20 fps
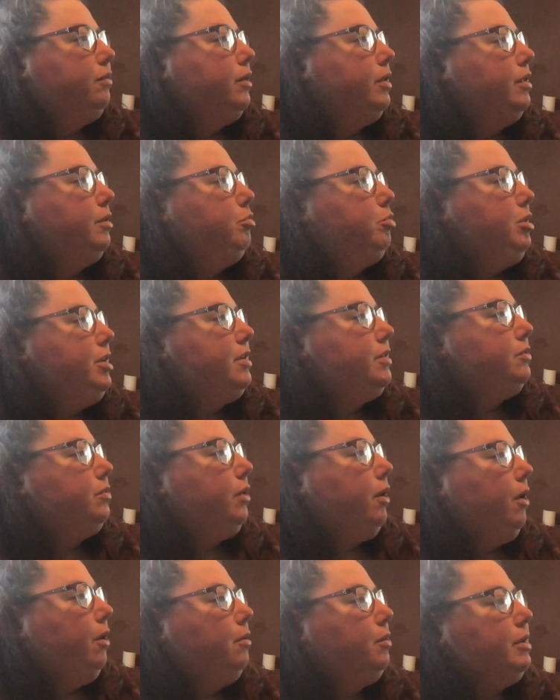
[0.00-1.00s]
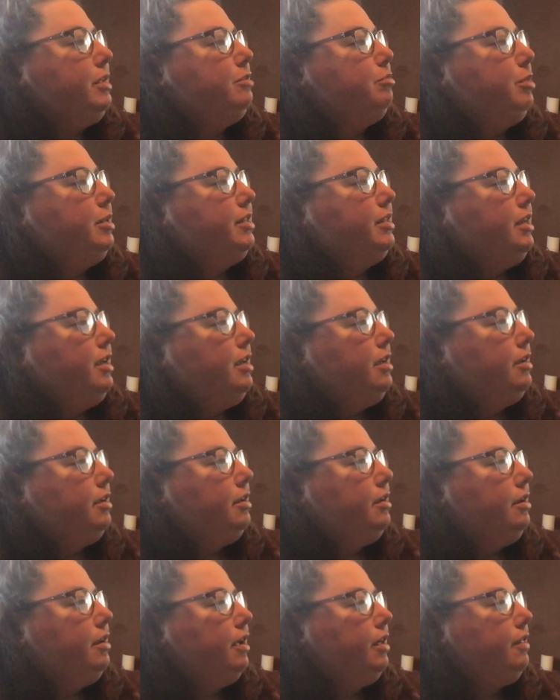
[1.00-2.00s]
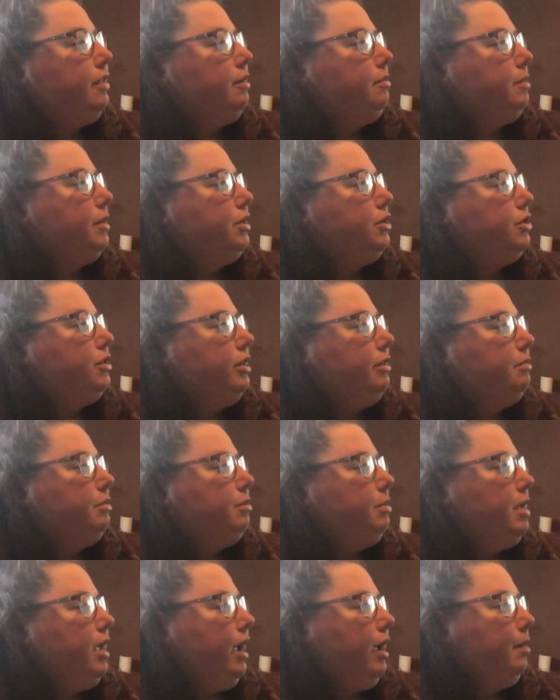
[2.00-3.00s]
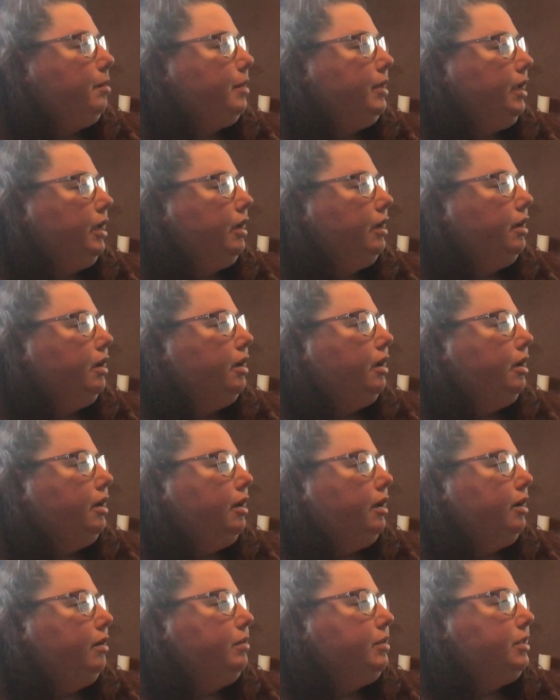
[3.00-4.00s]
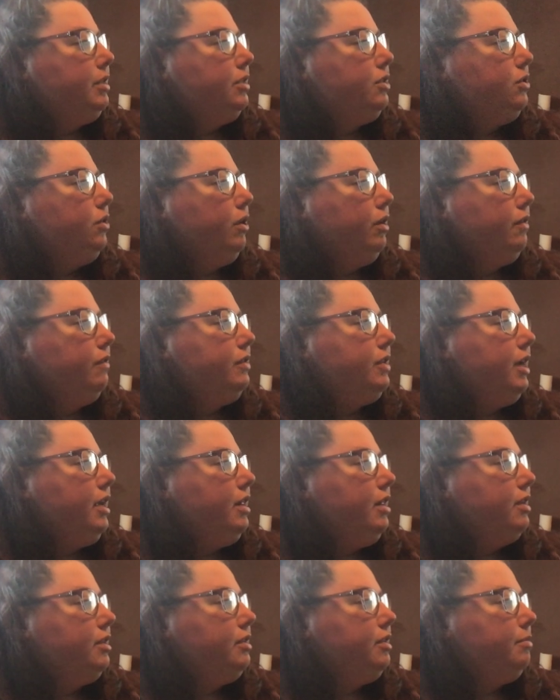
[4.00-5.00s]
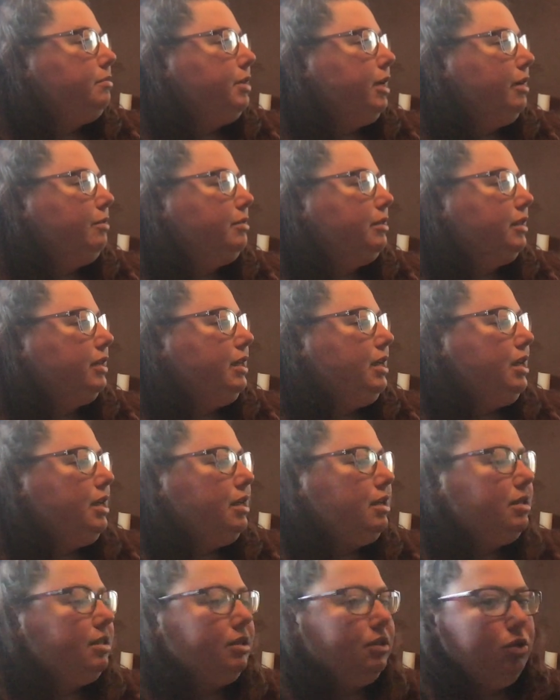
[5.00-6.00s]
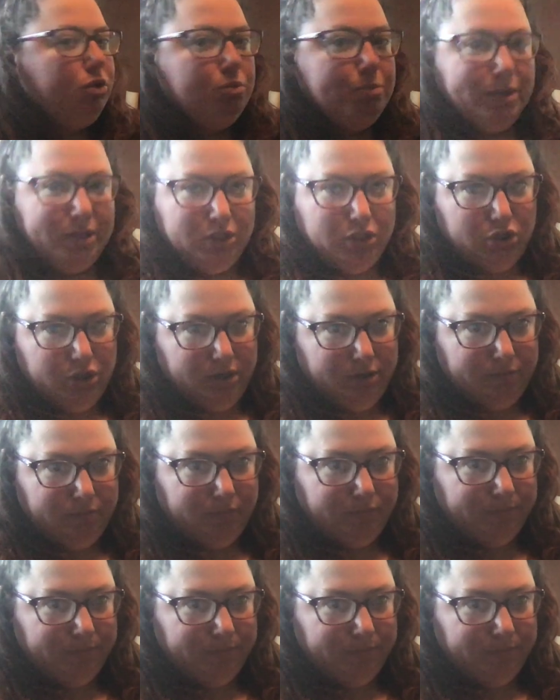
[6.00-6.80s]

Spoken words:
where the bees were always busy, nothing much seemed to be happening. It was the sort of day that sometimes leads to mischief.